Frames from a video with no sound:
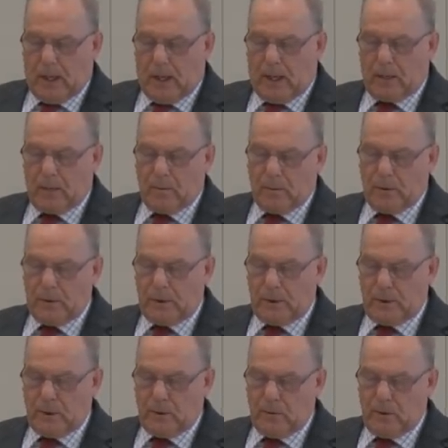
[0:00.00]
And would
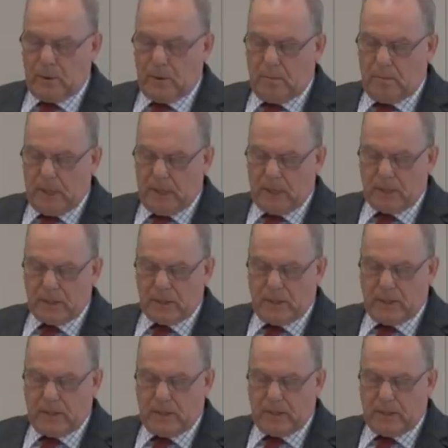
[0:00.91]
you
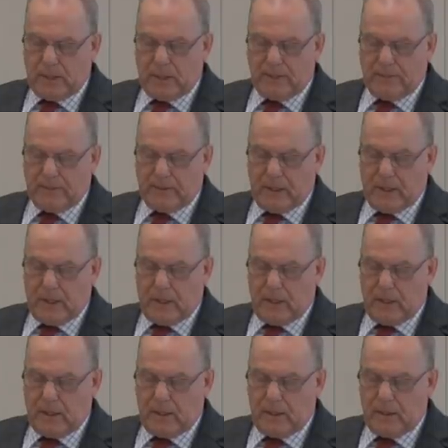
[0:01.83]
imagine that
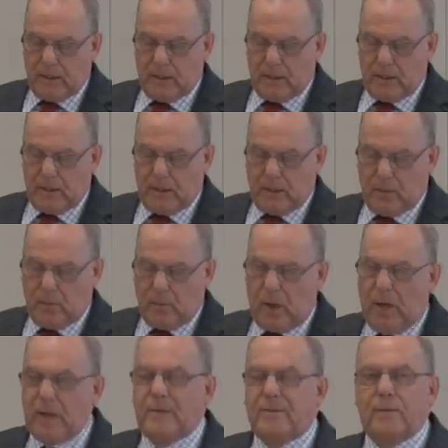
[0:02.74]

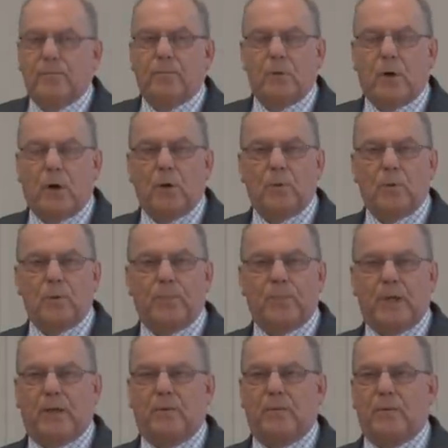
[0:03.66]
right and wrong were
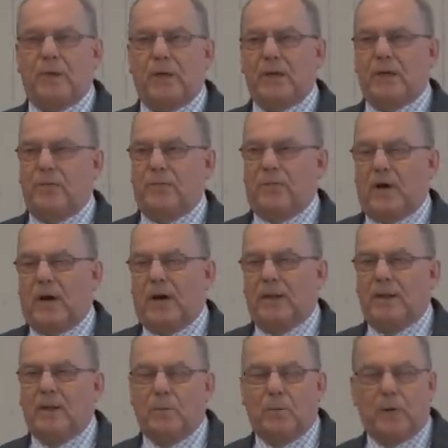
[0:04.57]
being
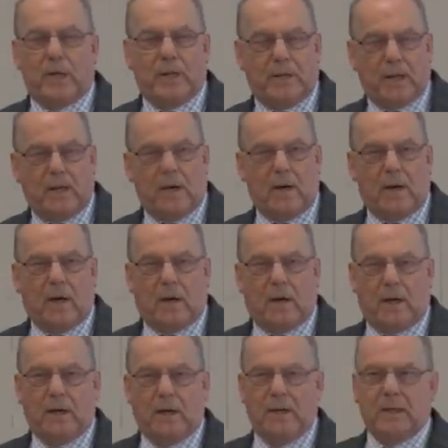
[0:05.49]
redefined the way they
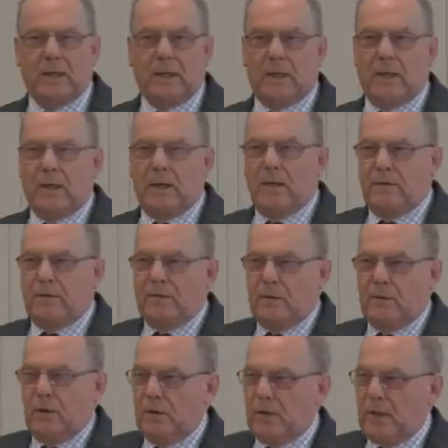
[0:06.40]
are,
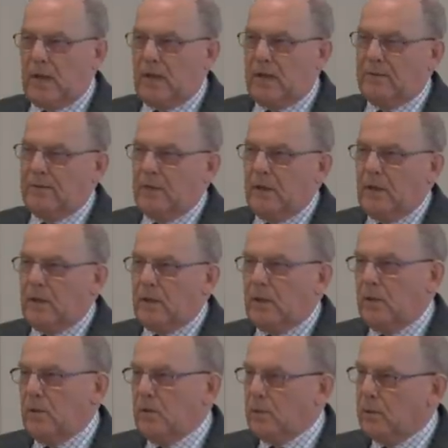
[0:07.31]
so that
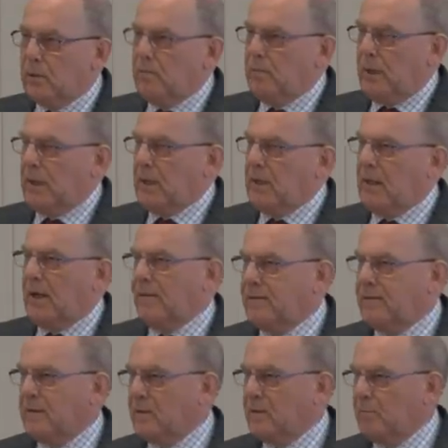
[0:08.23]
you could be
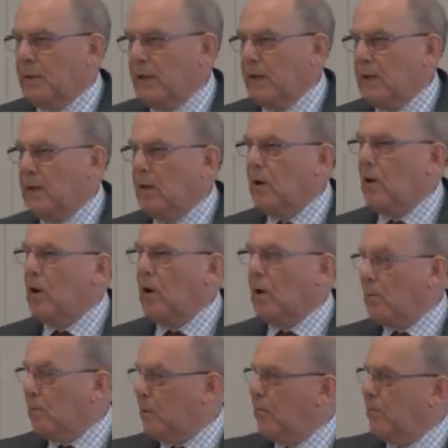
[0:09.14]
classed as being
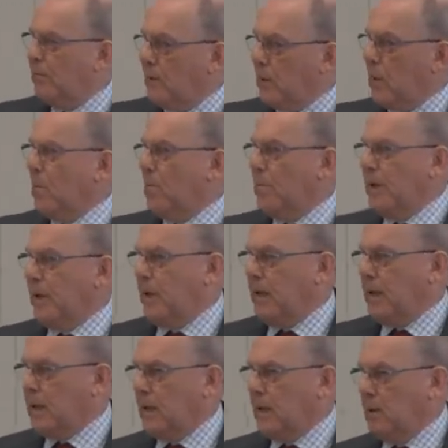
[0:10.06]

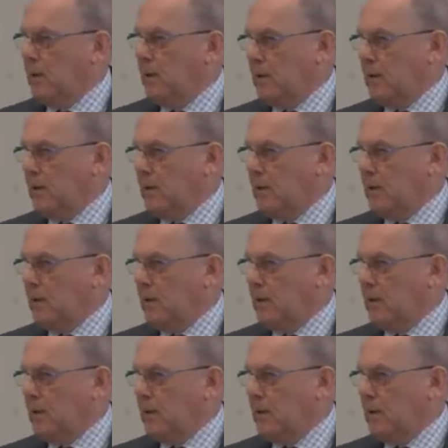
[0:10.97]
homophobic